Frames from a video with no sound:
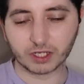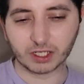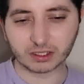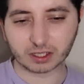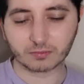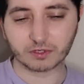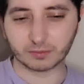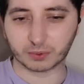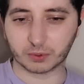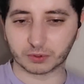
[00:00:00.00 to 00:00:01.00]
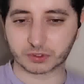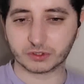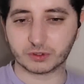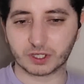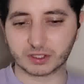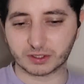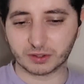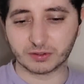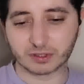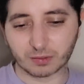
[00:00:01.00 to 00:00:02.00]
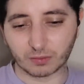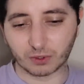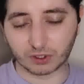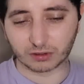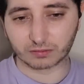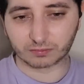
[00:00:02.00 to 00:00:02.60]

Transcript: dates can be important. You get to know someone.